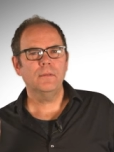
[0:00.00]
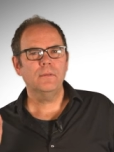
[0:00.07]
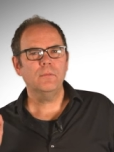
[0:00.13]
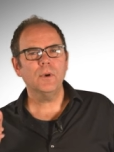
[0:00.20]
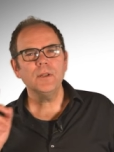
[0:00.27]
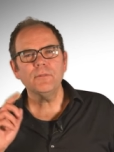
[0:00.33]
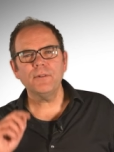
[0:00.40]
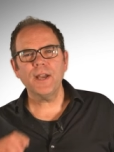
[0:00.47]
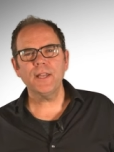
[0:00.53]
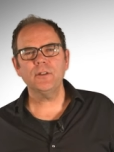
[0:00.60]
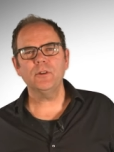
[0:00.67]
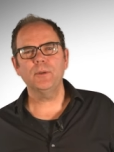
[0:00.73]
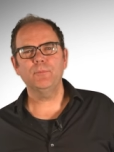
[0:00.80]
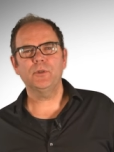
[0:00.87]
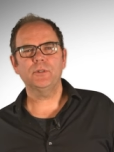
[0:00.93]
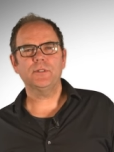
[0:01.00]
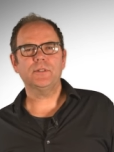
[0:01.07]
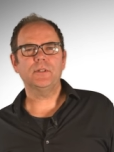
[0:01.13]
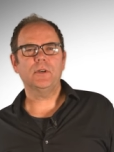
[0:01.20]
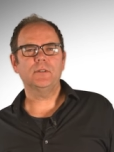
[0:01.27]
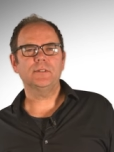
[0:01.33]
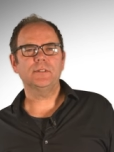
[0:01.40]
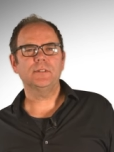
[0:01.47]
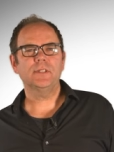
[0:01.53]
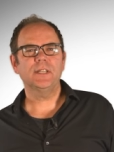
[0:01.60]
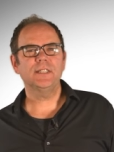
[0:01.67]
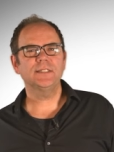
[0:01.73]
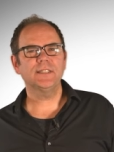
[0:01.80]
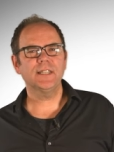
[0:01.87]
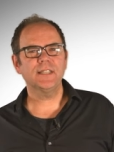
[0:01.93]
One final important note
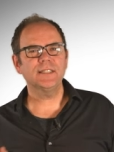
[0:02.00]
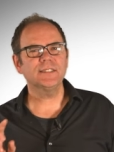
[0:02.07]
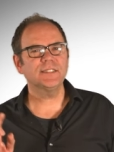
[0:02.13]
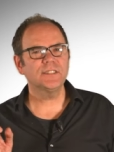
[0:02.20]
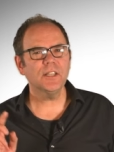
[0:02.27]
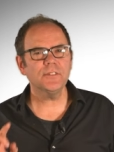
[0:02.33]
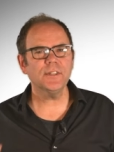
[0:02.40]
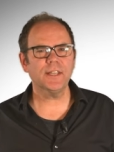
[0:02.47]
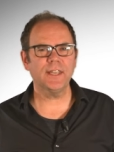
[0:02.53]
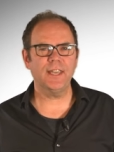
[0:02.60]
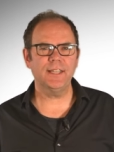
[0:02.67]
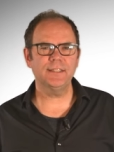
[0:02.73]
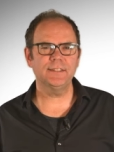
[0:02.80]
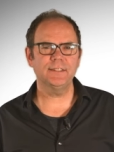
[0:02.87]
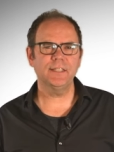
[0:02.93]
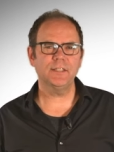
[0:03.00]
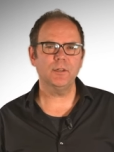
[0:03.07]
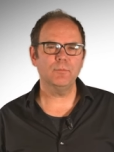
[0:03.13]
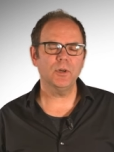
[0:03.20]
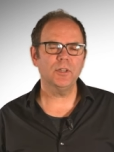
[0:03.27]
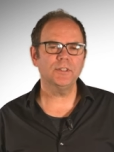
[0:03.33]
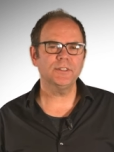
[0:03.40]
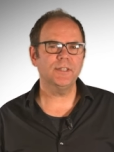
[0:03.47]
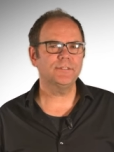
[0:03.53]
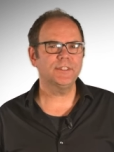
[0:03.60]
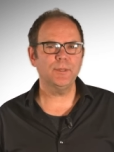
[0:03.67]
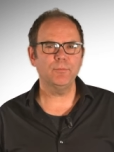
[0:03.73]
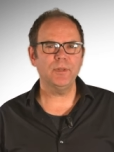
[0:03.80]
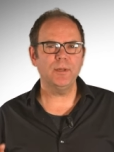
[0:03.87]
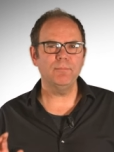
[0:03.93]
is that it is not the case that the models have
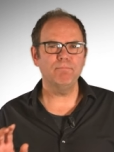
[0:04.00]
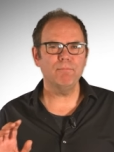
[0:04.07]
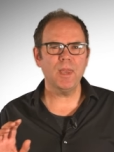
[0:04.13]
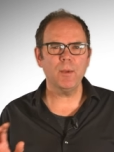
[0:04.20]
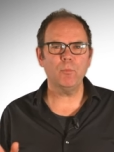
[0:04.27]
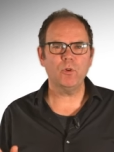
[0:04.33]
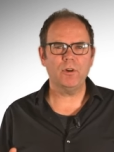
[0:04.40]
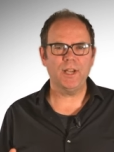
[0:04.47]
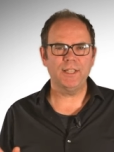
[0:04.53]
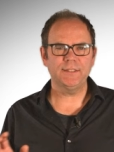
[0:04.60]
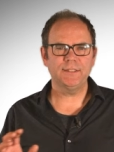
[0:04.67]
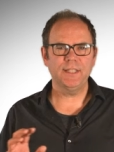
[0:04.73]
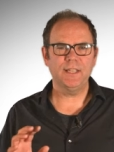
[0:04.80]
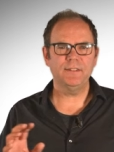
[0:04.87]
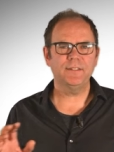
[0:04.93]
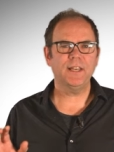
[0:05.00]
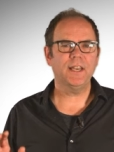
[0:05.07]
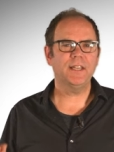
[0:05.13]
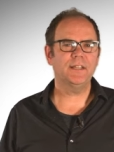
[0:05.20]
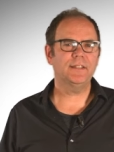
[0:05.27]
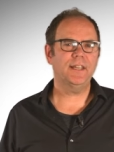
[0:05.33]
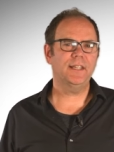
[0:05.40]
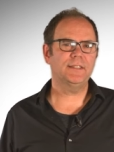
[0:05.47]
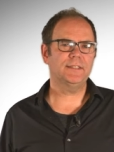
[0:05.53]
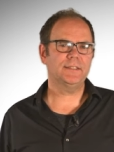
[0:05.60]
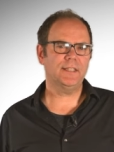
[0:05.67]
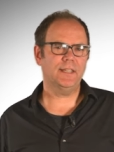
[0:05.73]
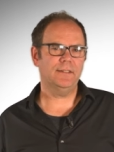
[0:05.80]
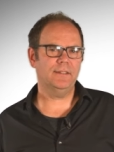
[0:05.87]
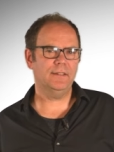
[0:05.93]
simply memorized the entire
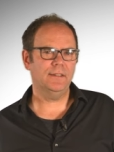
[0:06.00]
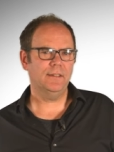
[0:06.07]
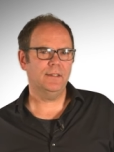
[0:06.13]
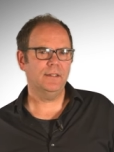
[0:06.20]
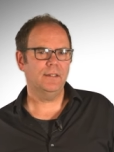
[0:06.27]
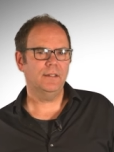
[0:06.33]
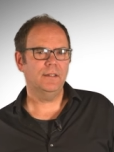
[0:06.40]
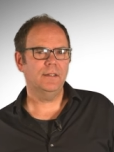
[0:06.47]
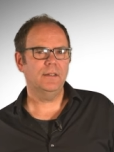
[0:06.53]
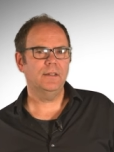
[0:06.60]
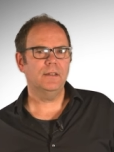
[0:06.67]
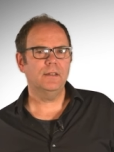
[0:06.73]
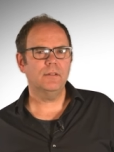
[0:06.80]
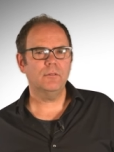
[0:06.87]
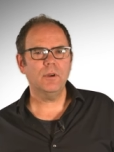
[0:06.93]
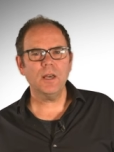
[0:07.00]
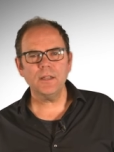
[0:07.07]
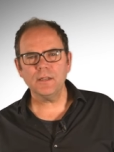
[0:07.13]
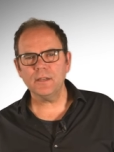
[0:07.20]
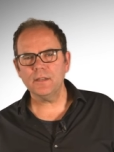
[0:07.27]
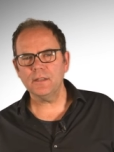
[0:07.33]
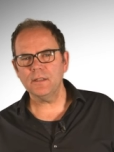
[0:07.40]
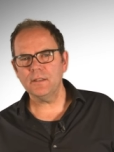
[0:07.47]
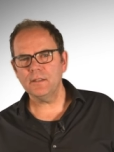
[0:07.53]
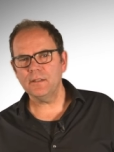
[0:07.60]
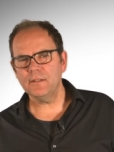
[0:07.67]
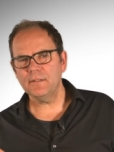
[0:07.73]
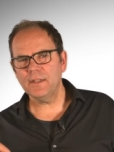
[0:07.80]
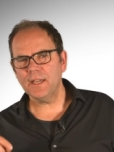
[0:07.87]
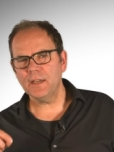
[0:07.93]
dataset. Rather,
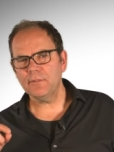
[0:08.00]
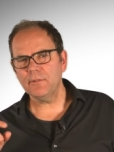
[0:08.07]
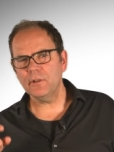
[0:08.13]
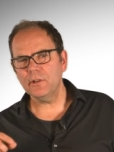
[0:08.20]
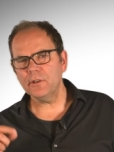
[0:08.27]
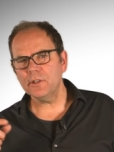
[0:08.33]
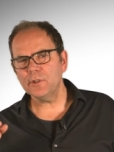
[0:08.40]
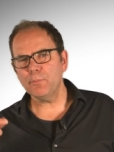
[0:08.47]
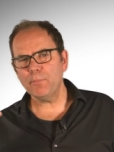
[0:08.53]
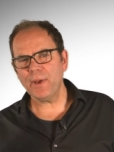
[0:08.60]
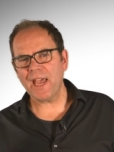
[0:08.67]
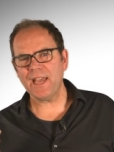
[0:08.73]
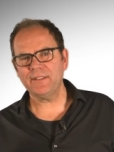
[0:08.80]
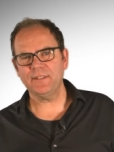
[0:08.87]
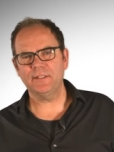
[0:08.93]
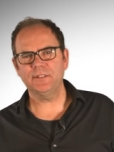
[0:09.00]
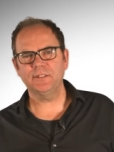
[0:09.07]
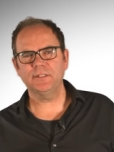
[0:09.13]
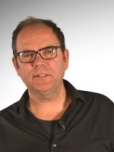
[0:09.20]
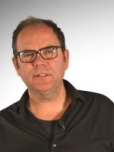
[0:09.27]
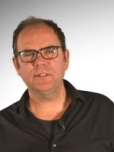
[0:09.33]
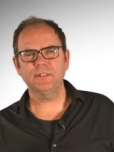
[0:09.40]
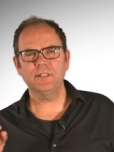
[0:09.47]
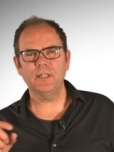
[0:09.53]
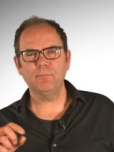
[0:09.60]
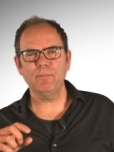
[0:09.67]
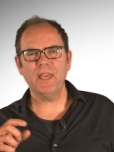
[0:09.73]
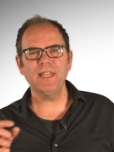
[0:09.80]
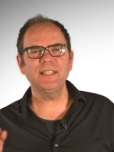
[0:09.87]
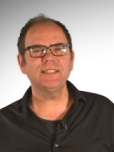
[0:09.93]
they have learned patterns that
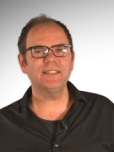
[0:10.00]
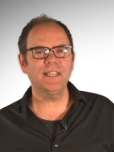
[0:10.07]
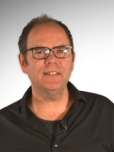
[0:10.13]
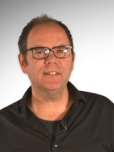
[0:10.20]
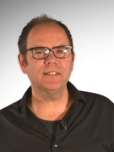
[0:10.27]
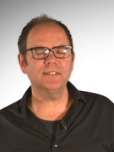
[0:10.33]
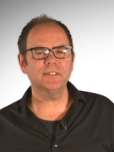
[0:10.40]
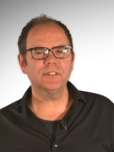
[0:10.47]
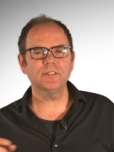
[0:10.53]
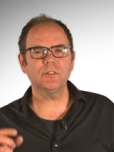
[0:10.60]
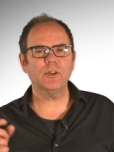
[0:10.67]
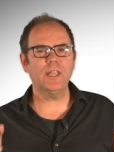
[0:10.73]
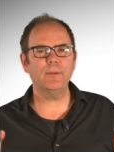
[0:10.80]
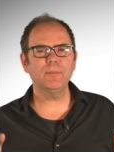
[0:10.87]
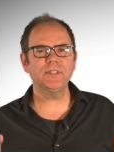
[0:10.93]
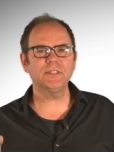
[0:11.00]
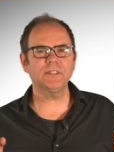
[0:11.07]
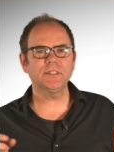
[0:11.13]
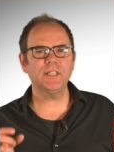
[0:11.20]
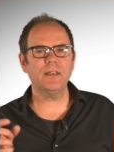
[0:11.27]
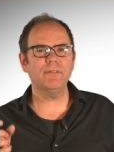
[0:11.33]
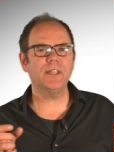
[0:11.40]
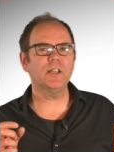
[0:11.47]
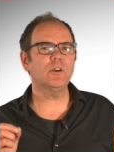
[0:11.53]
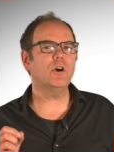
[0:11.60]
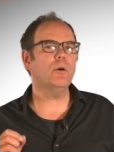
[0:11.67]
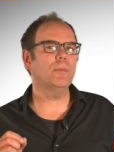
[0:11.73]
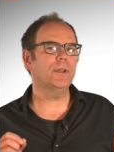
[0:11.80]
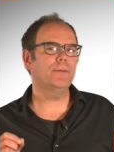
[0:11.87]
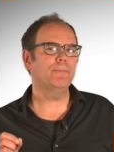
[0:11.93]
many sentences or images have in
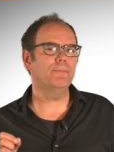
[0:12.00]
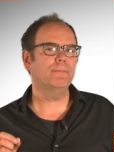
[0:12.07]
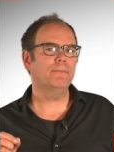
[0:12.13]
common,